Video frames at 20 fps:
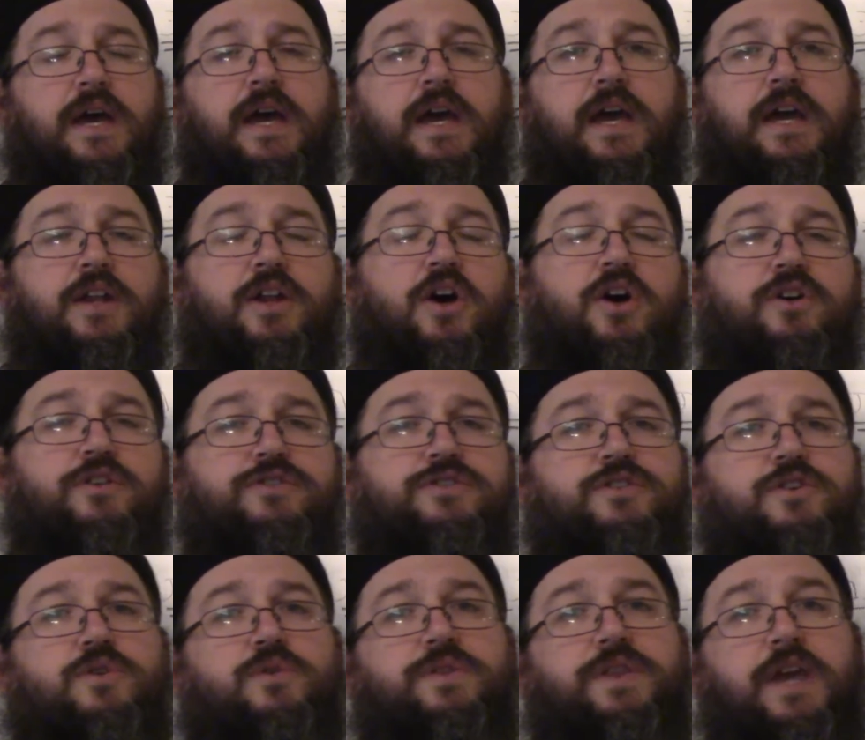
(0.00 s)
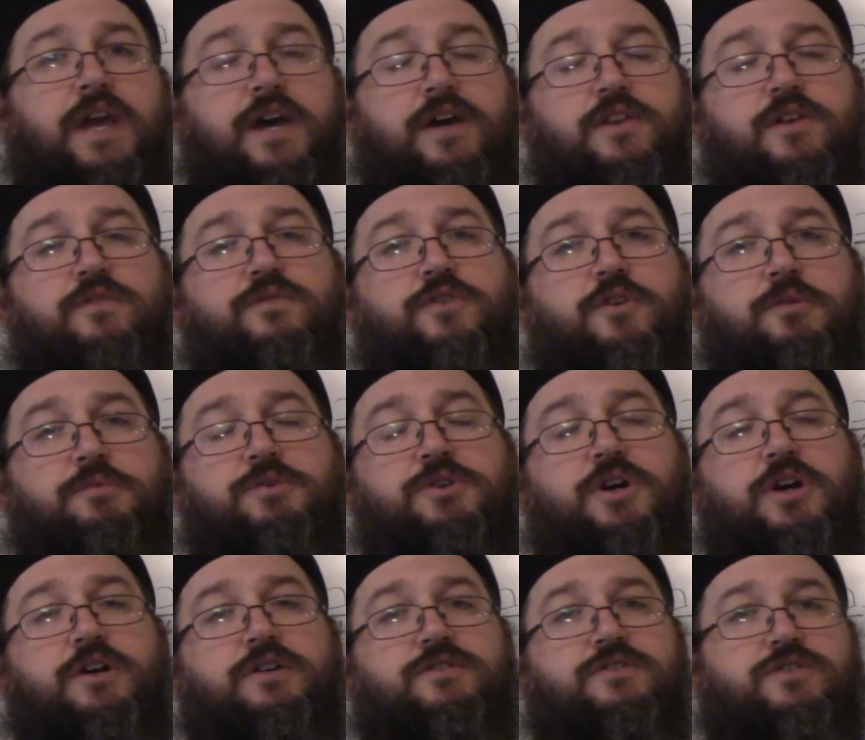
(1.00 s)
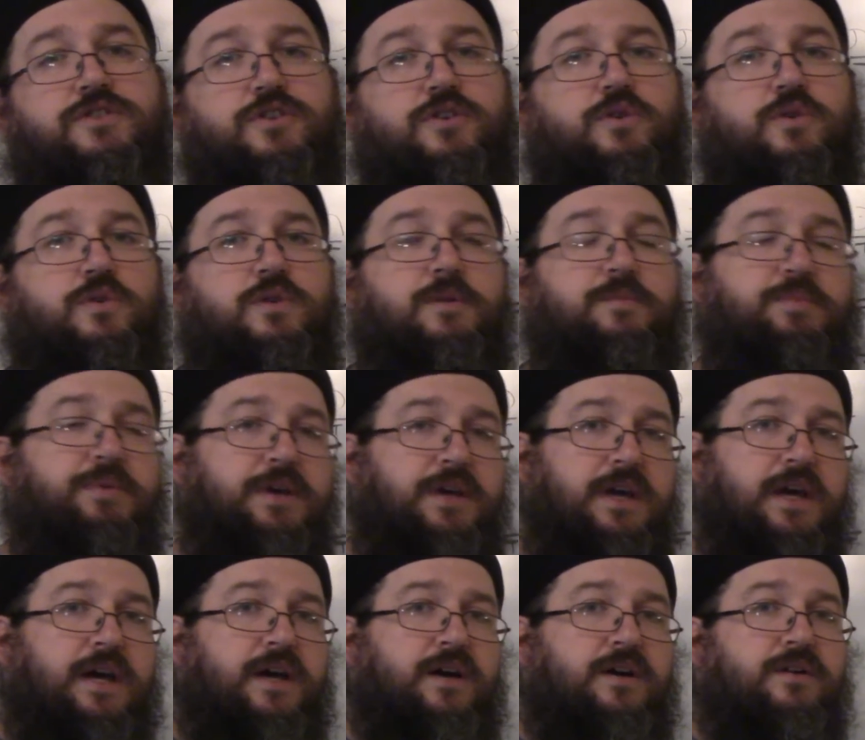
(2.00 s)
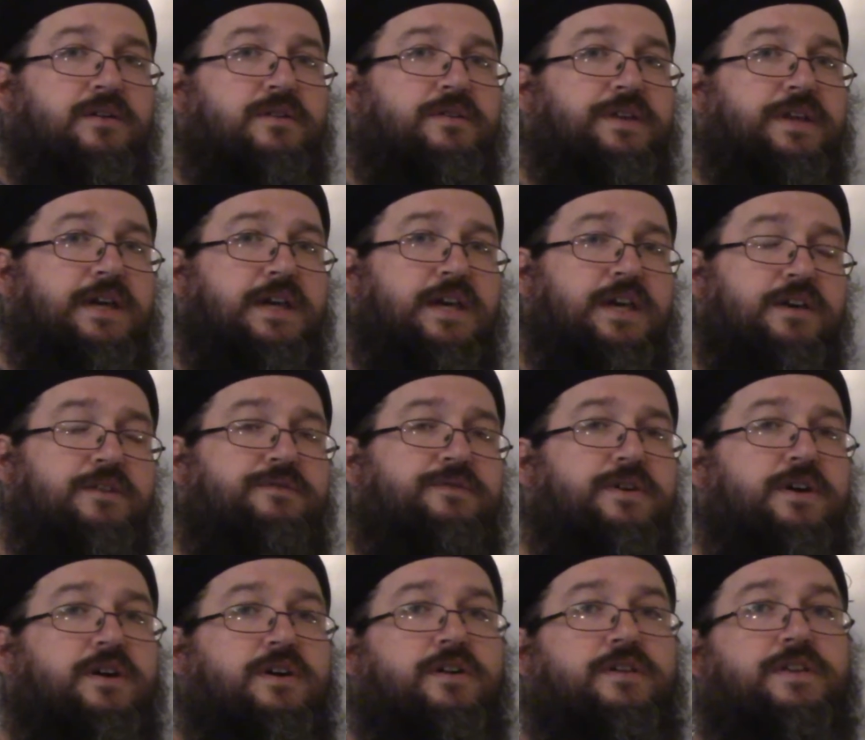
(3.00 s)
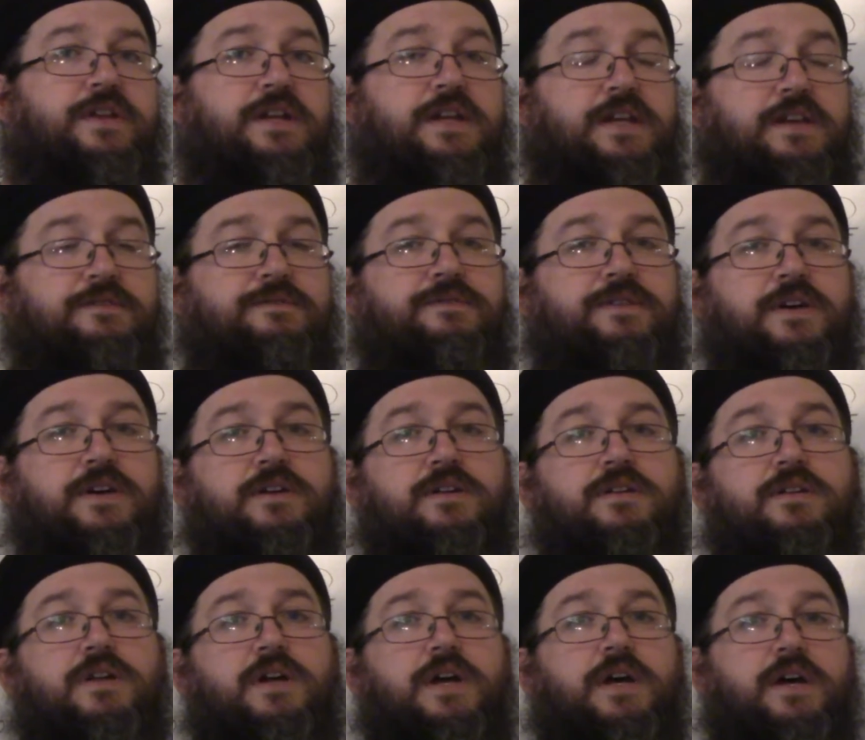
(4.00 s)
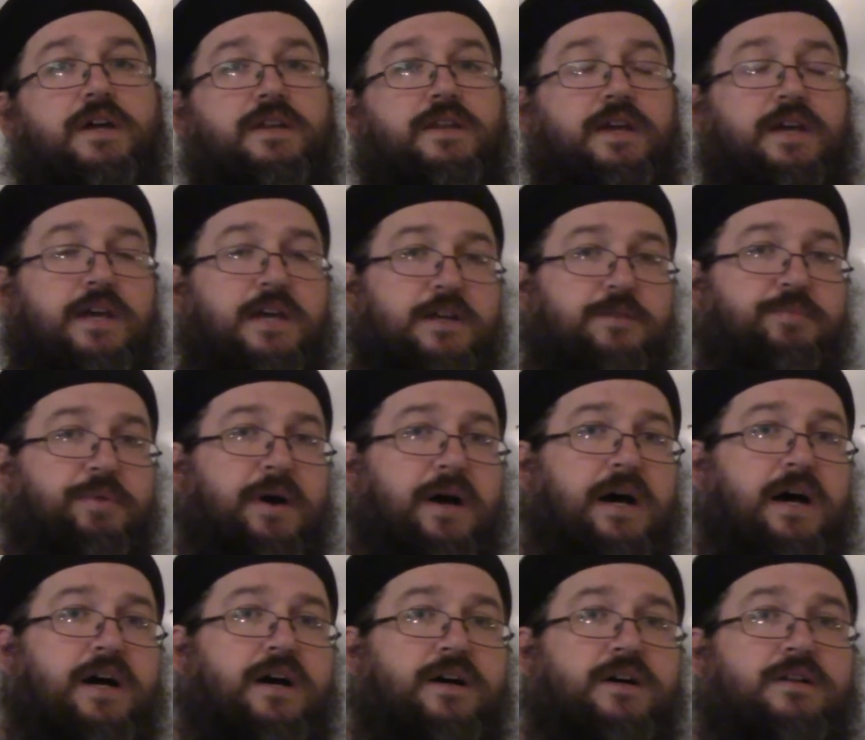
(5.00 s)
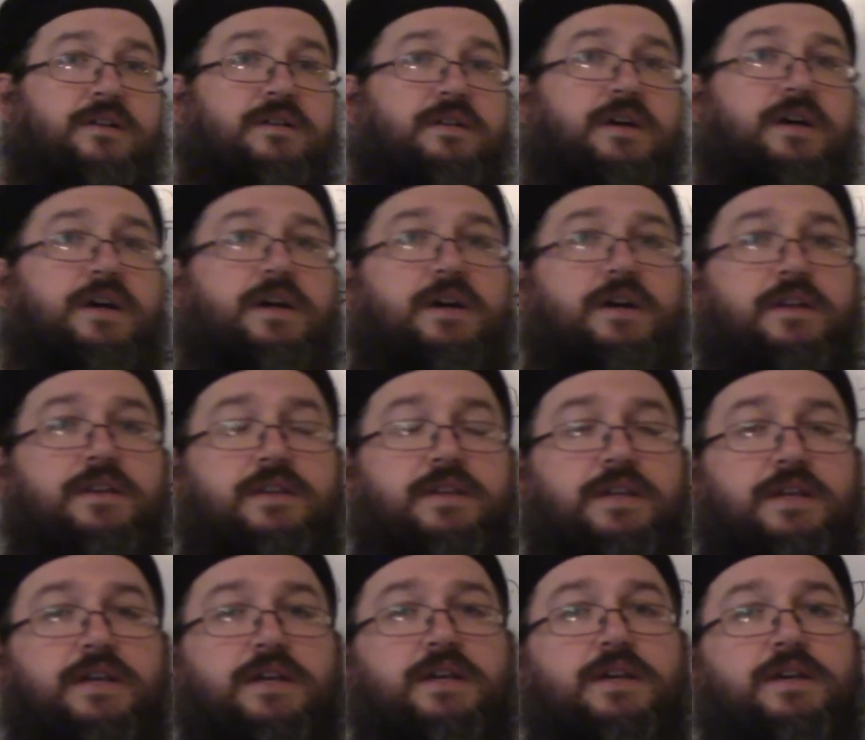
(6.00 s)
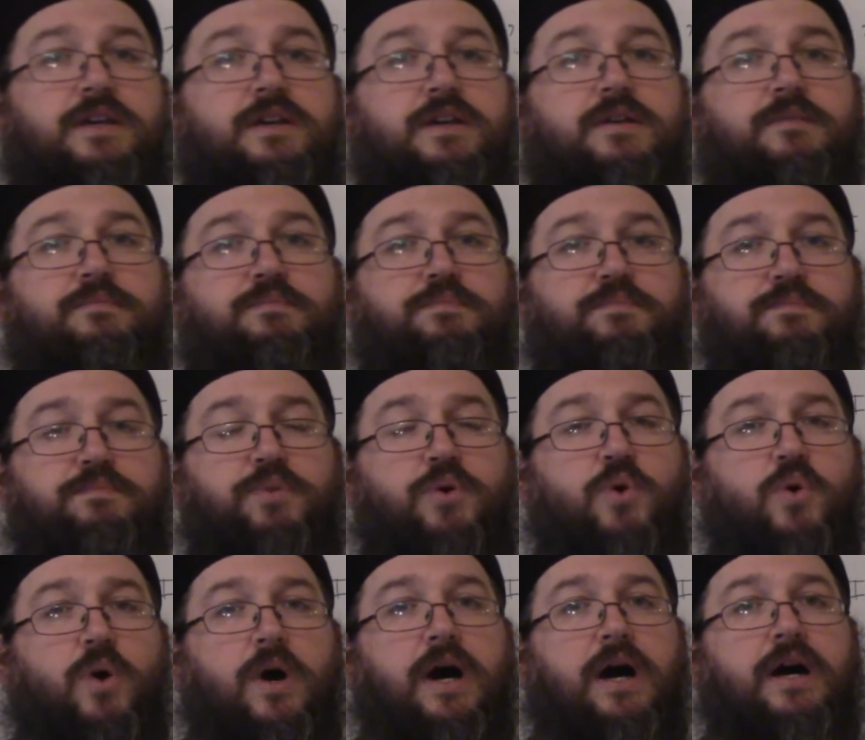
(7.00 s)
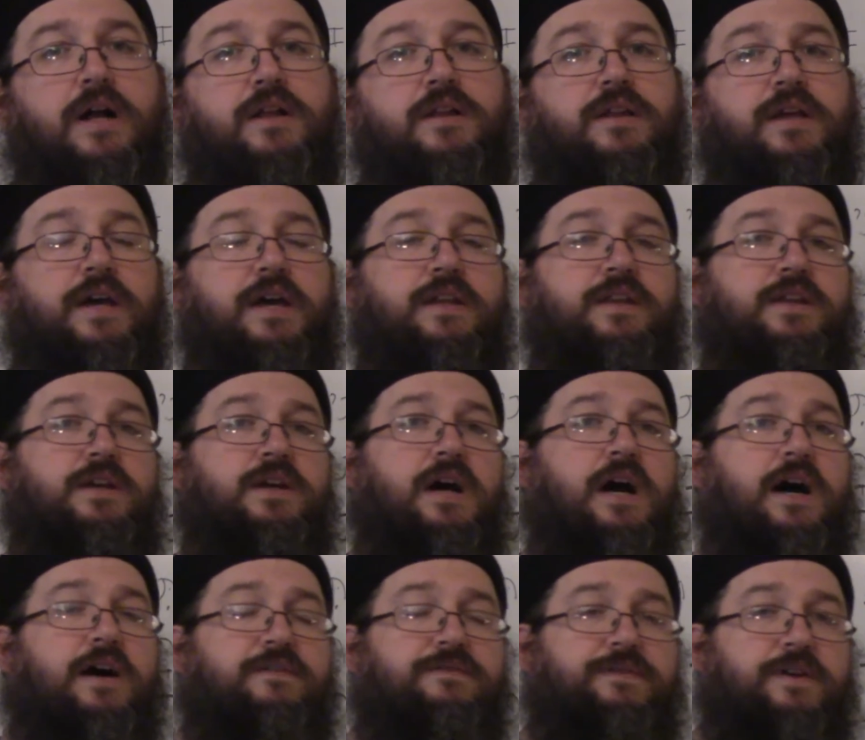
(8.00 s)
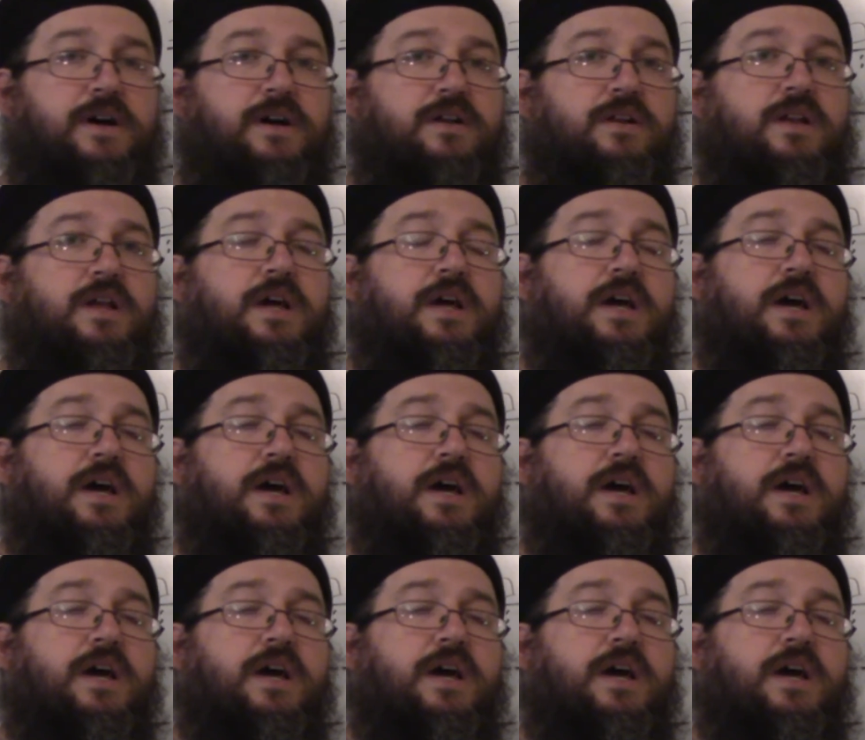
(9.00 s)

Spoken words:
And also the other verb charts too, the PL, the HeFil, the NeFil, the HitPa'al, the Pu'al, and the Hafal.